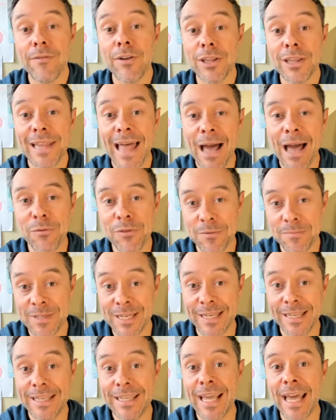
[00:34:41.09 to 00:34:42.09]
allowed them
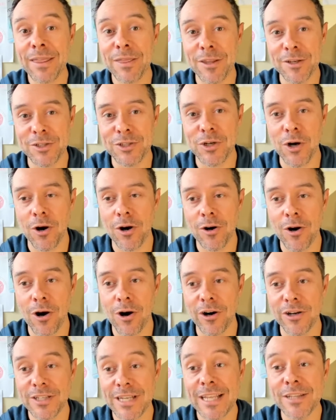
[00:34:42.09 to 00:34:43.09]
to get the star cards.